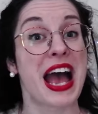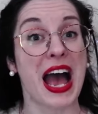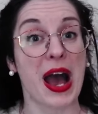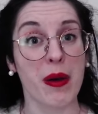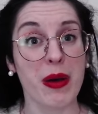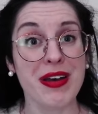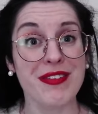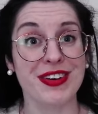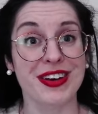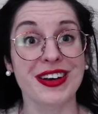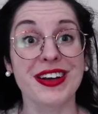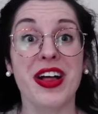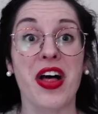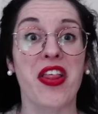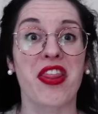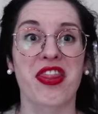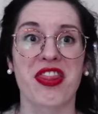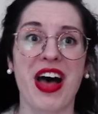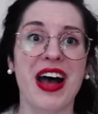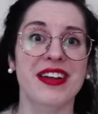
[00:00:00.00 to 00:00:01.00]
However,
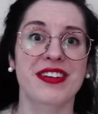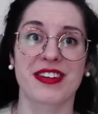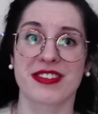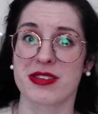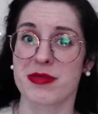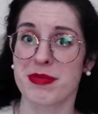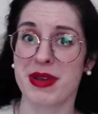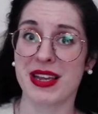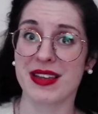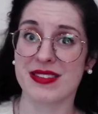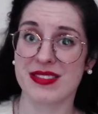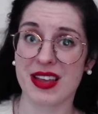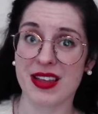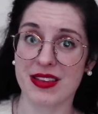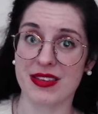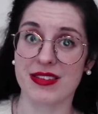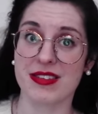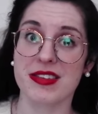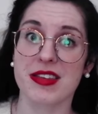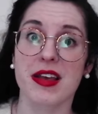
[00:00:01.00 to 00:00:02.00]
that doesn't make
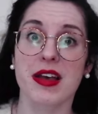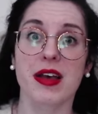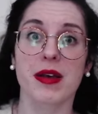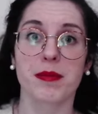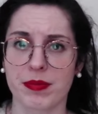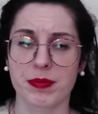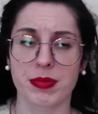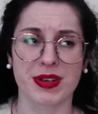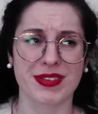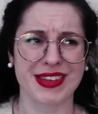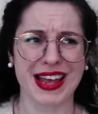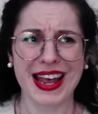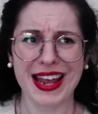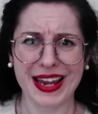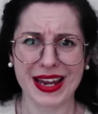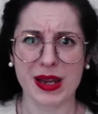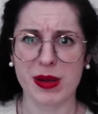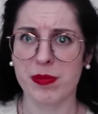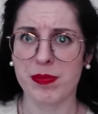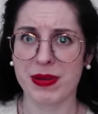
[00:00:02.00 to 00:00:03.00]
sense, because
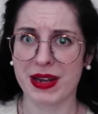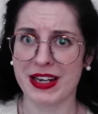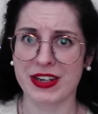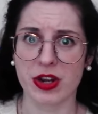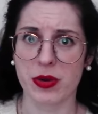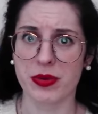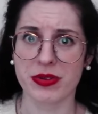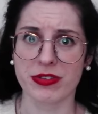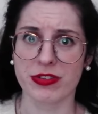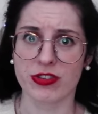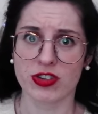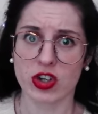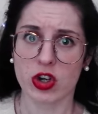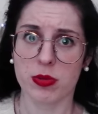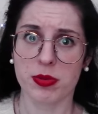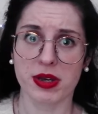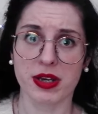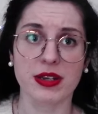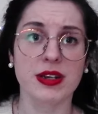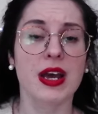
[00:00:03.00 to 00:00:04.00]
A, Plato isn't
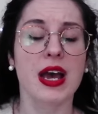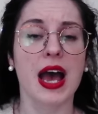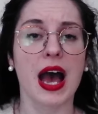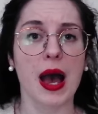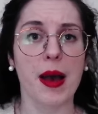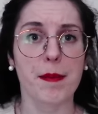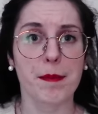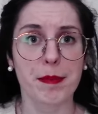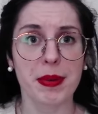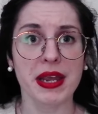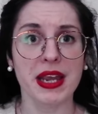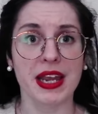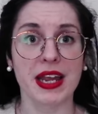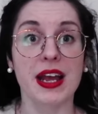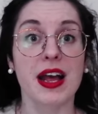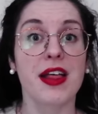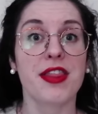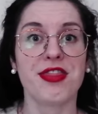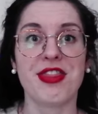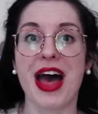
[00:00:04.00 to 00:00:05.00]
stupid, and
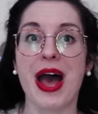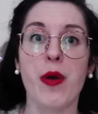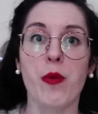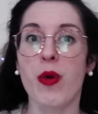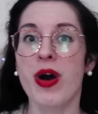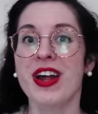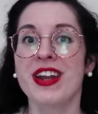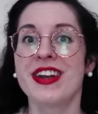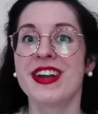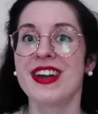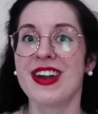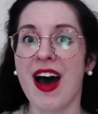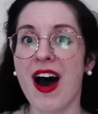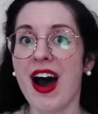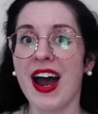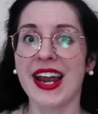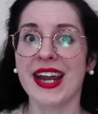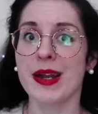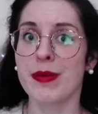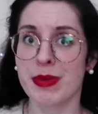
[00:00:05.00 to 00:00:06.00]
B, there were
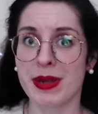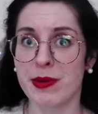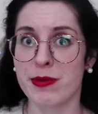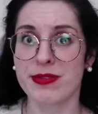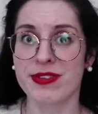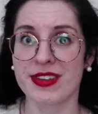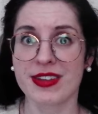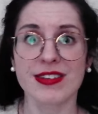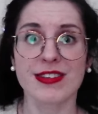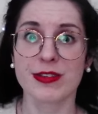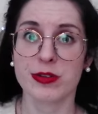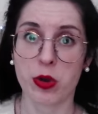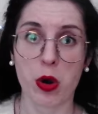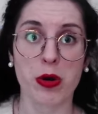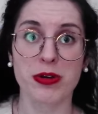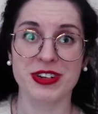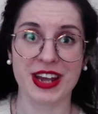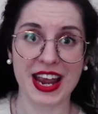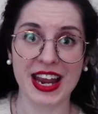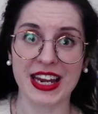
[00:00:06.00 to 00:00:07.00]
9 muses,
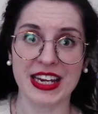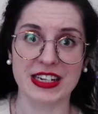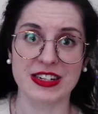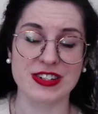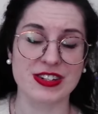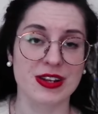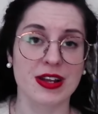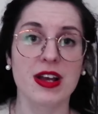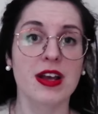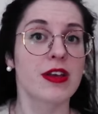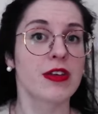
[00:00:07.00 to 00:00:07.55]
not 8.